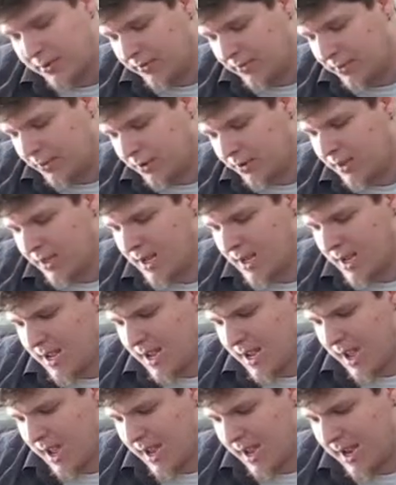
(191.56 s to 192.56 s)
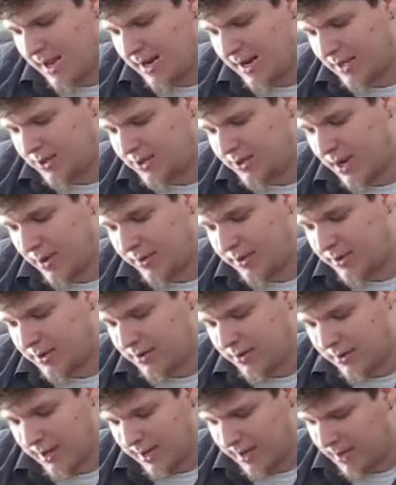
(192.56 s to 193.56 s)
removable, and I do not want
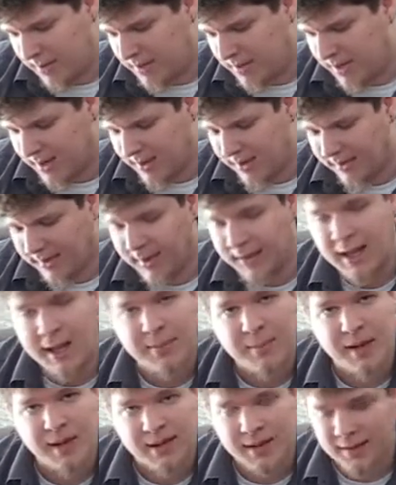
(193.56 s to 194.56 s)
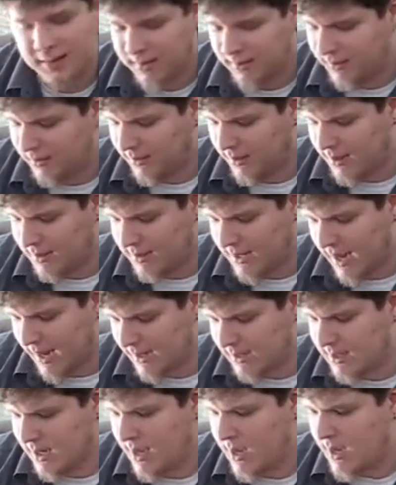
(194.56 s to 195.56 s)
to do that yet because I like my guns
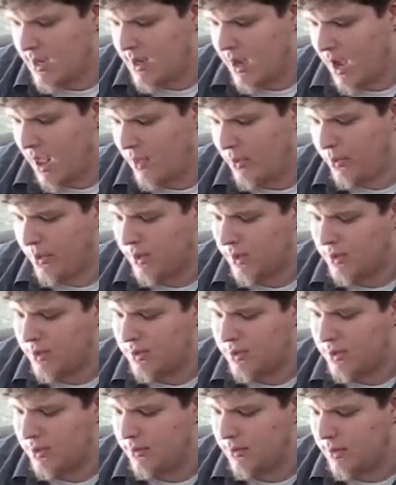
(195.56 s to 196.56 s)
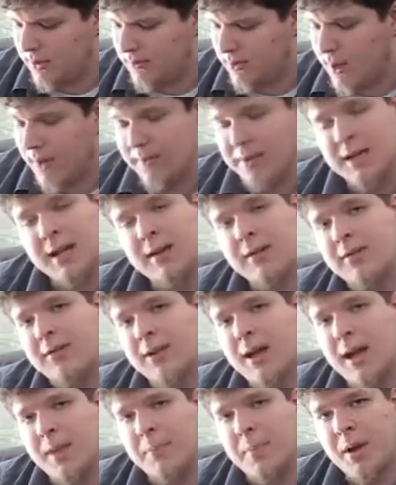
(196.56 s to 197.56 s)
intact. The thing you can do, if you happen to
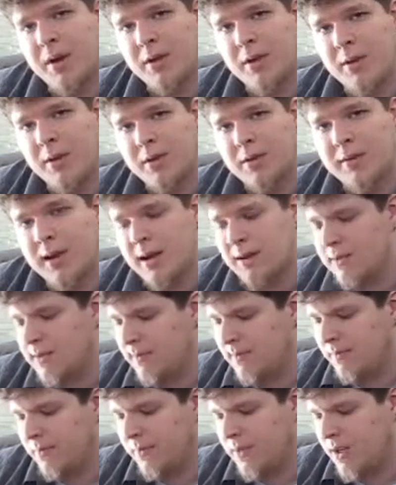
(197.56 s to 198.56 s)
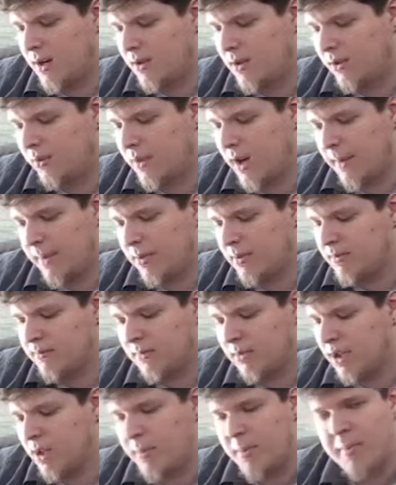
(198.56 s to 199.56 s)
have paracord around, you know, just wrap
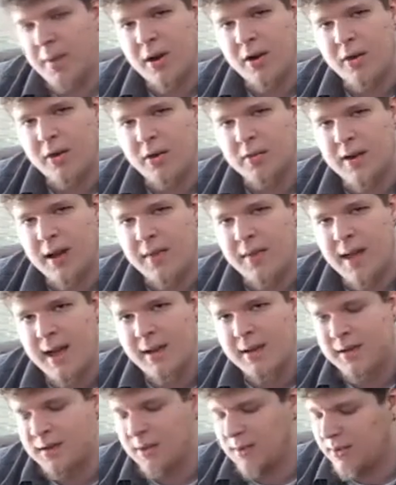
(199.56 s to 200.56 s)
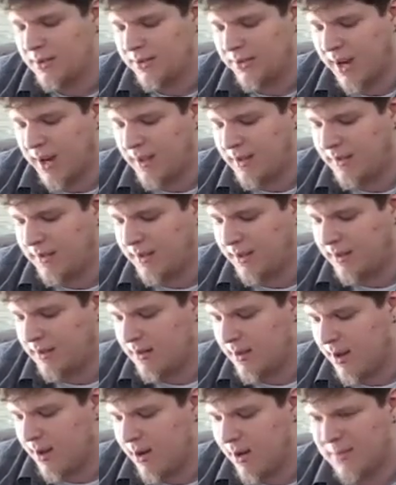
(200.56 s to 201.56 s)
paracord around that. You know, it'll silence
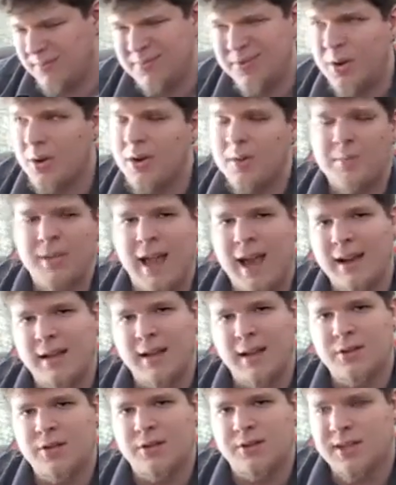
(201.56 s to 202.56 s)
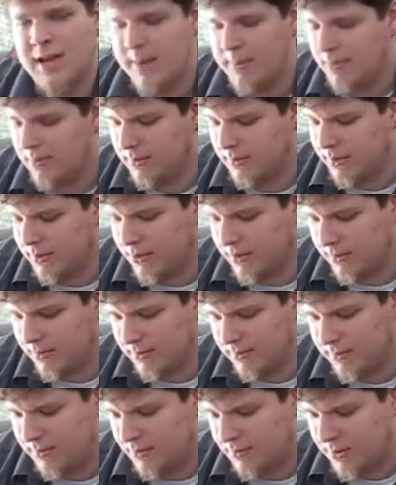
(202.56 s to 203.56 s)
it, or black electrical tape will do
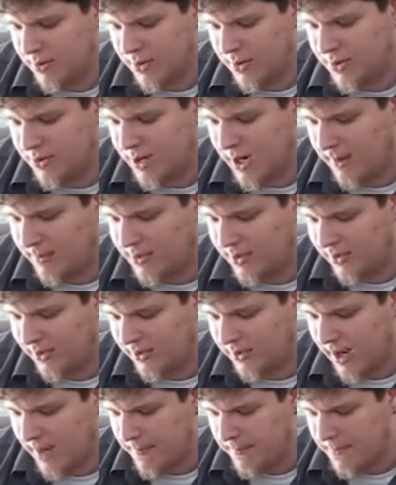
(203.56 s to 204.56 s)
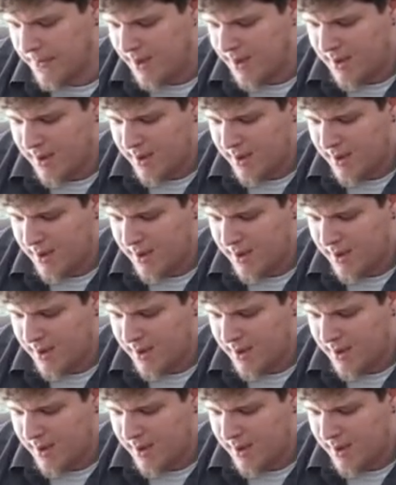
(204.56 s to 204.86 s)
the job just the same.